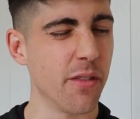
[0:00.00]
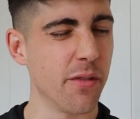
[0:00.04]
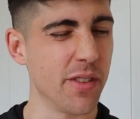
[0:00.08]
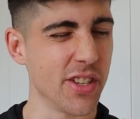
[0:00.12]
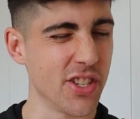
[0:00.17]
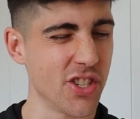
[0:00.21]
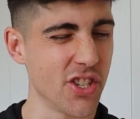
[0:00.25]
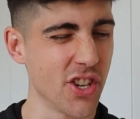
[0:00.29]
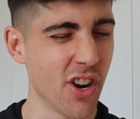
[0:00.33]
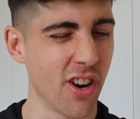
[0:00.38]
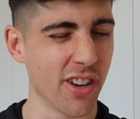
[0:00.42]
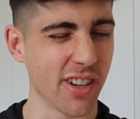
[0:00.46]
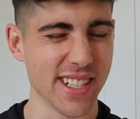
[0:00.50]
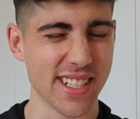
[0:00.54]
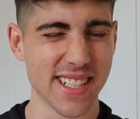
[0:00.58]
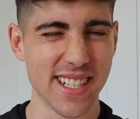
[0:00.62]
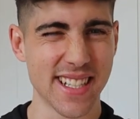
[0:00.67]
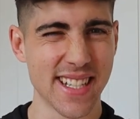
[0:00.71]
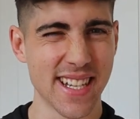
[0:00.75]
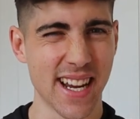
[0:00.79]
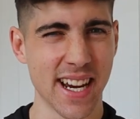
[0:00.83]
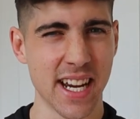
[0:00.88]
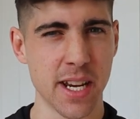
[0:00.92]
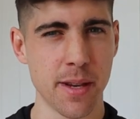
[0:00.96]
of a jog, just
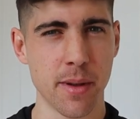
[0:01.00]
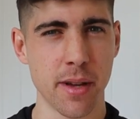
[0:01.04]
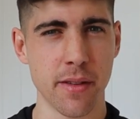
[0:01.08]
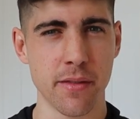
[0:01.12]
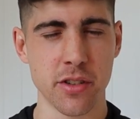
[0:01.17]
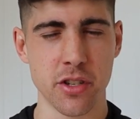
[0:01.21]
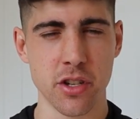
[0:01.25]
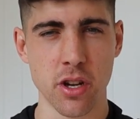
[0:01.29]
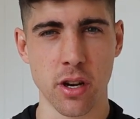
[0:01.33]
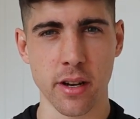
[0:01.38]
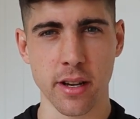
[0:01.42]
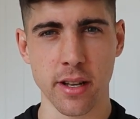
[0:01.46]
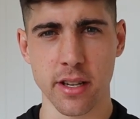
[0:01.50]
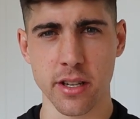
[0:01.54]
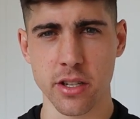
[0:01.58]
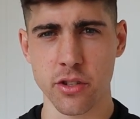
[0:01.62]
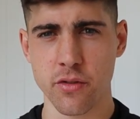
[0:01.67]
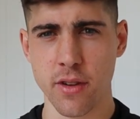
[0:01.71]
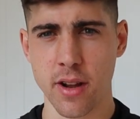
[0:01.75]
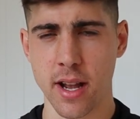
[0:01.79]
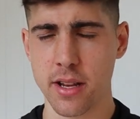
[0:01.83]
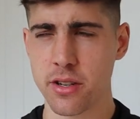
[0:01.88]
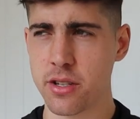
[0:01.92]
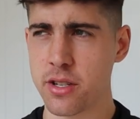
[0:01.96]
a tiny bit of a jog and a
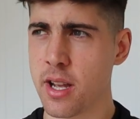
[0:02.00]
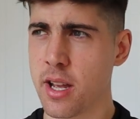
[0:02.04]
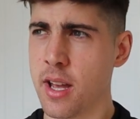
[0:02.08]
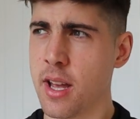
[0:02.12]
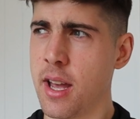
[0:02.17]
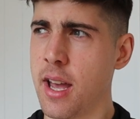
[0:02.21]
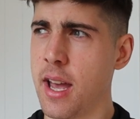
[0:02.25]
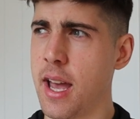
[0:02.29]
stretch,